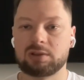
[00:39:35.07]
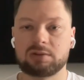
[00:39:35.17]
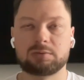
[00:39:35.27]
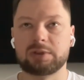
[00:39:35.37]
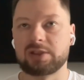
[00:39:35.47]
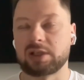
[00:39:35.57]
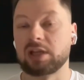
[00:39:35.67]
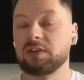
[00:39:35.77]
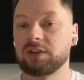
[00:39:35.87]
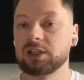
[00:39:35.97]
with
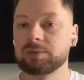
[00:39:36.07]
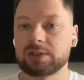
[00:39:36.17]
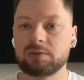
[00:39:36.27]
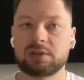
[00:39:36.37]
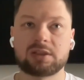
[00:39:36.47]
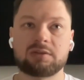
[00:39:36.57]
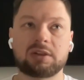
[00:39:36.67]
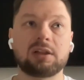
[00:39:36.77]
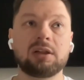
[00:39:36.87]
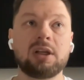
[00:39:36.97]
anything with
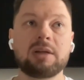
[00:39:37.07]
UCRL,